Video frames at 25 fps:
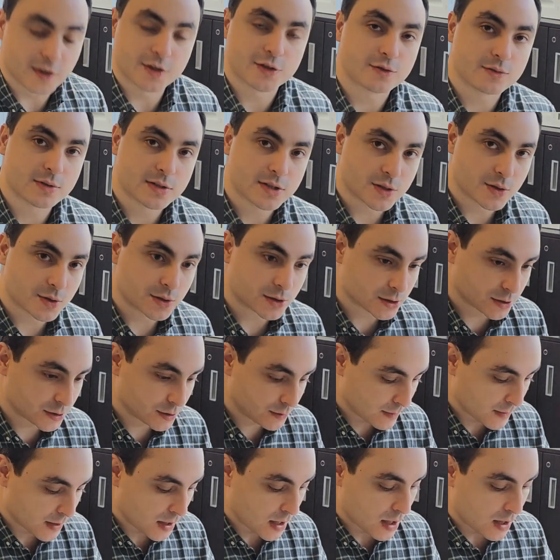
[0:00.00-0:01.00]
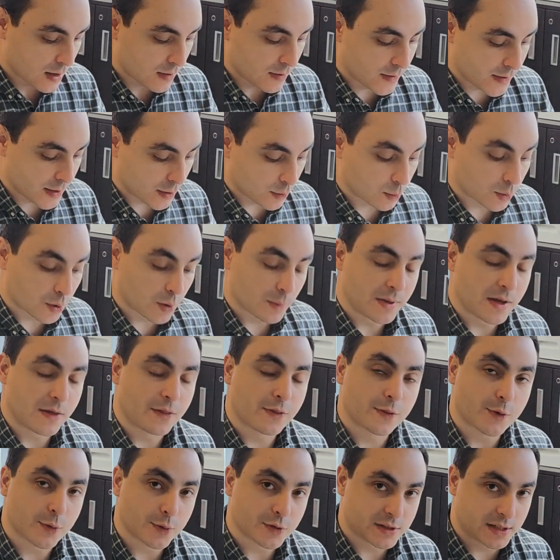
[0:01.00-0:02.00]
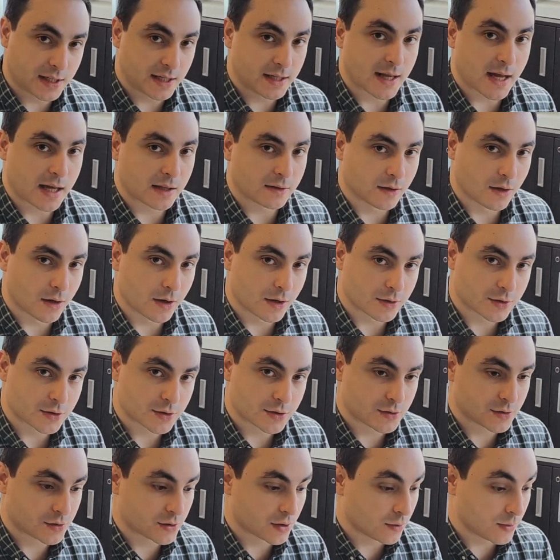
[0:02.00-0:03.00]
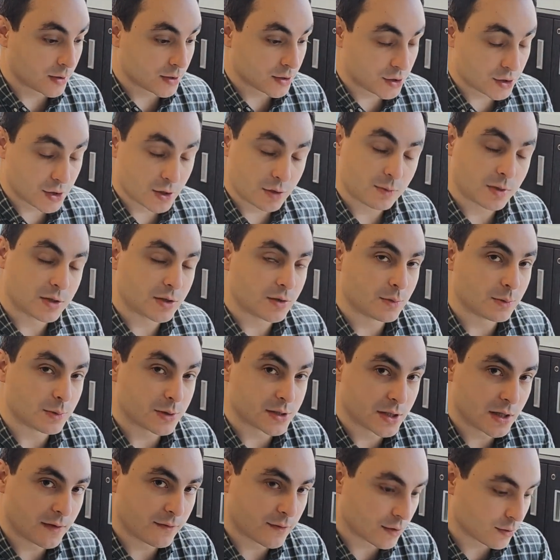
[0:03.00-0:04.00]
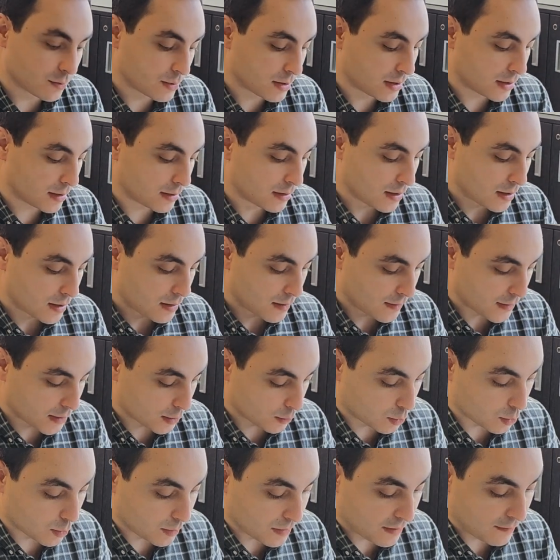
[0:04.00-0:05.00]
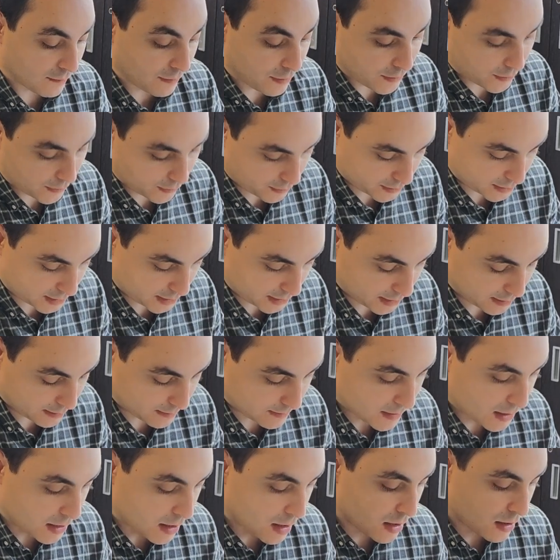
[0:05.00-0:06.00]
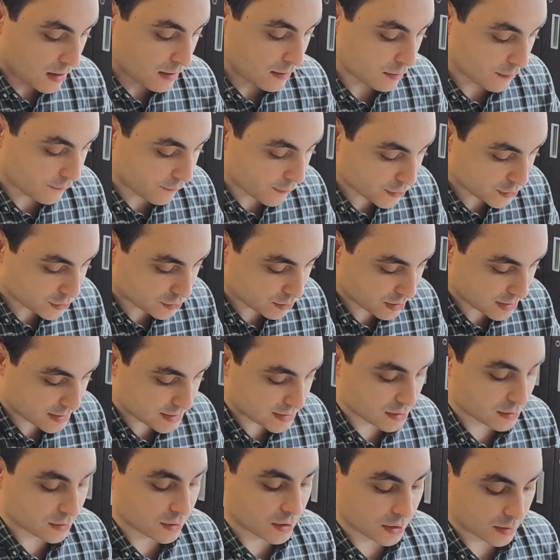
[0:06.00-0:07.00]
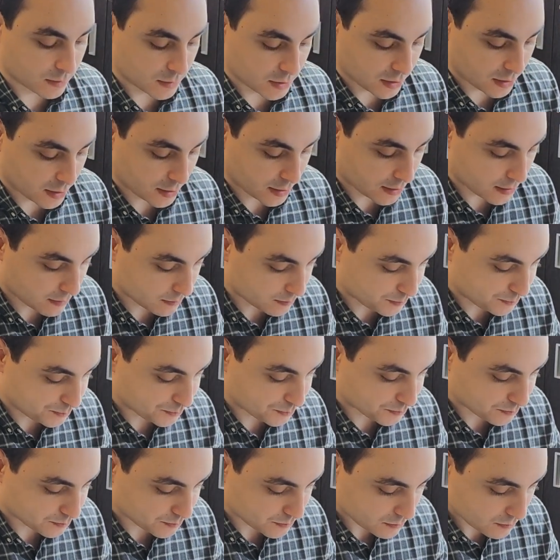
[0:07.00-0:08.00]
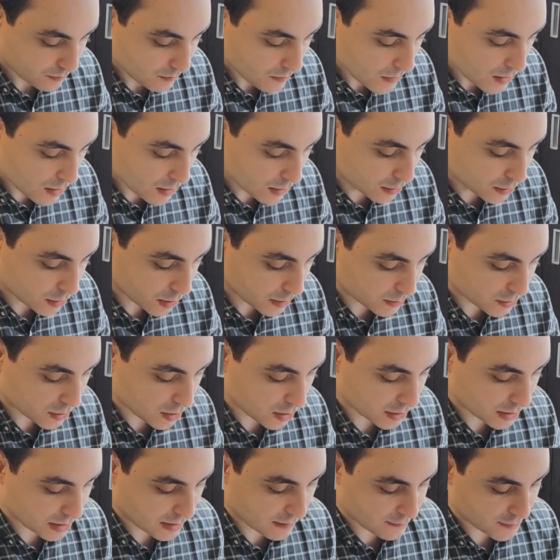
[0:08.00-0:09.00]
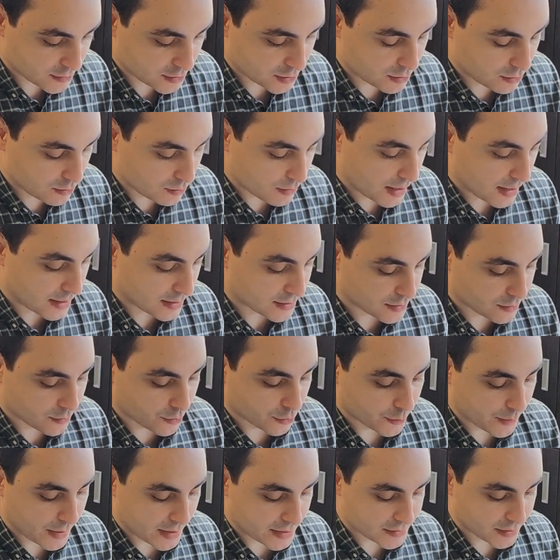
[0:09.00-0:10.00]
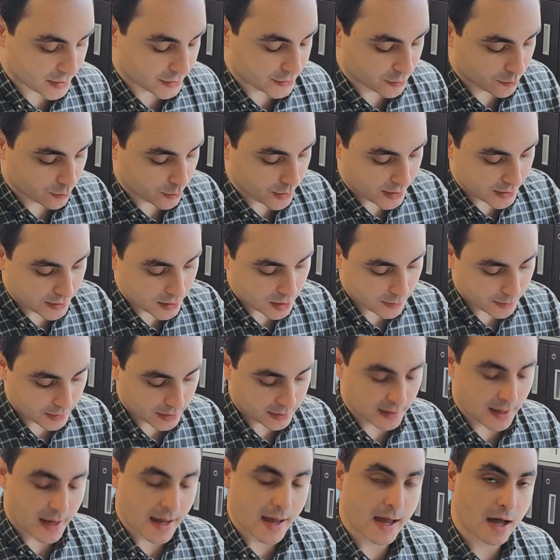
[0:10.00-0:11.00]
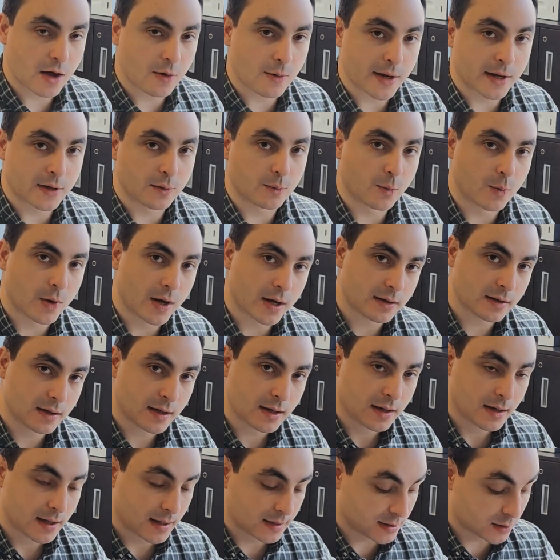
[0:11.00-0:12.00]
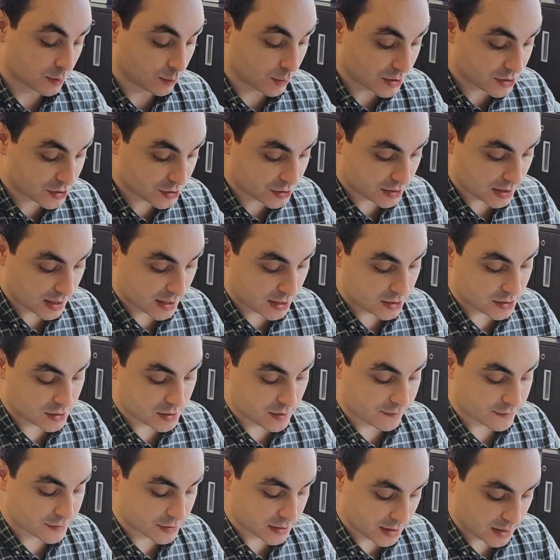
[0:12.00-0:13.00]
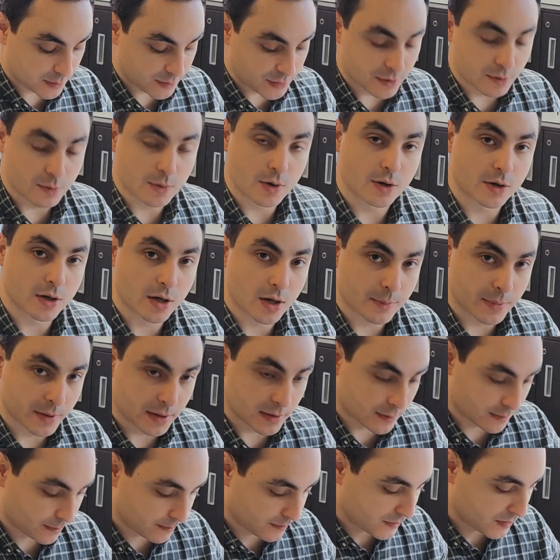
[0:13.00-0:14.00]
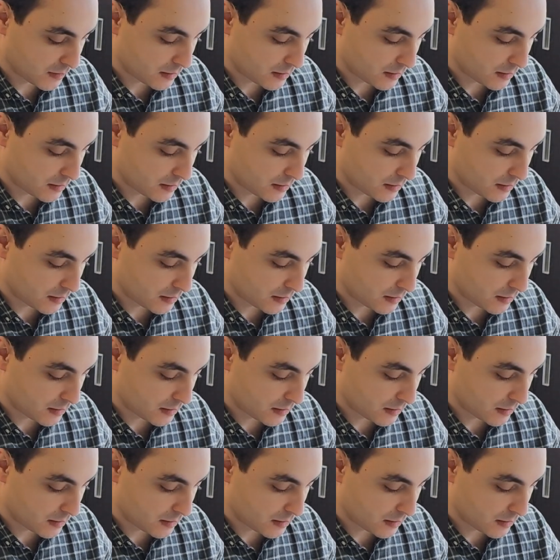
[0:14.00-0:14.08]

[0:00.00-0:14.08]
feature in Circular. There will be 13 at launch. So in June, when you receive your ring, there will be 13. The first one is alarm clock. Alarm clock gives you a score based on your wake up and how and when and in which stages of sleep you woke up in.